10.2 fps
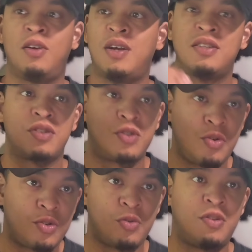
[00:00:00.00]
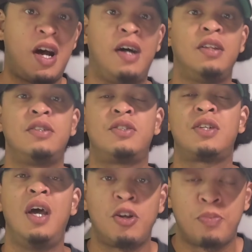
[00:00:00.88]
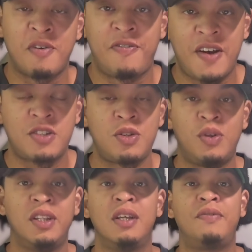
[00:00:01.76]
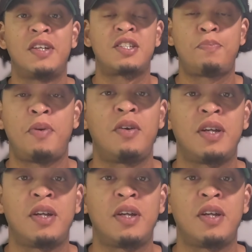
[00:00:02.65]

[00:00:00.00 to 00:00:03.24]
your institutional knowledge and your professional and lived experience